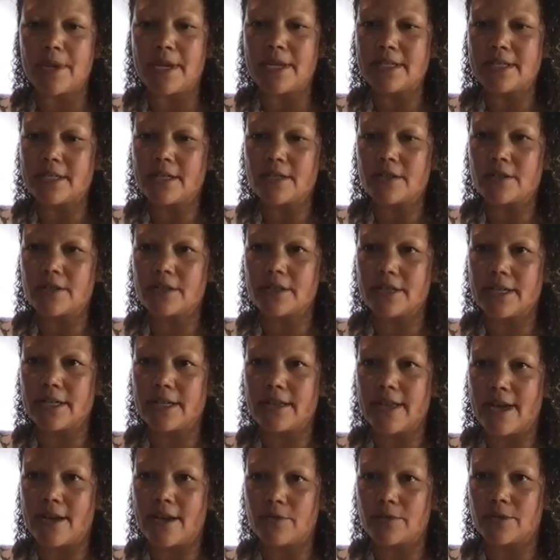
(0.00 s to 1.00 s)
basically
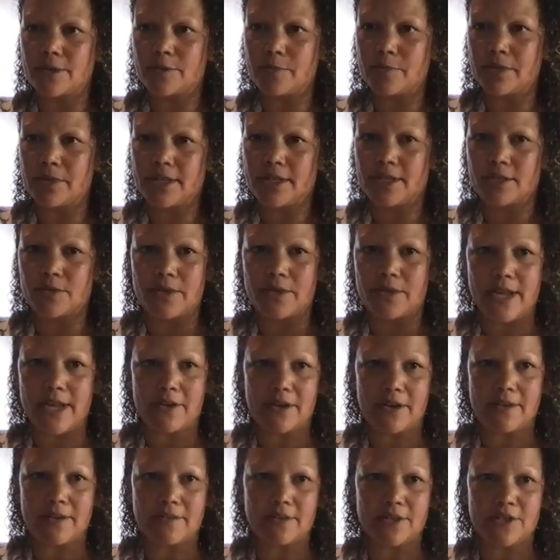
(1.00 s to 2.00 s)
that was because we now
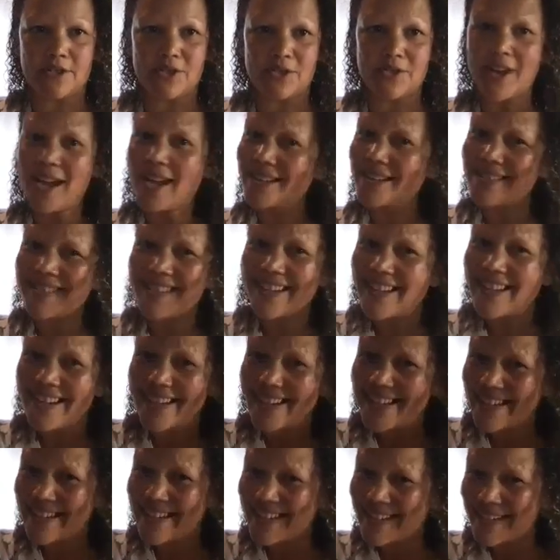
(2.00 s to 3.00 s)
have a
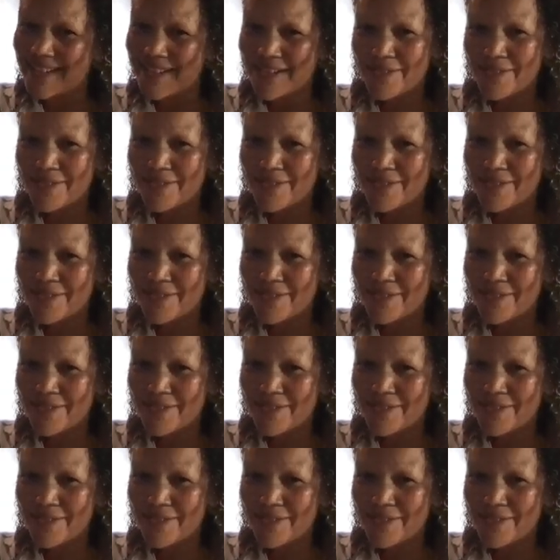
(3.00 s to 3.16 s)
Director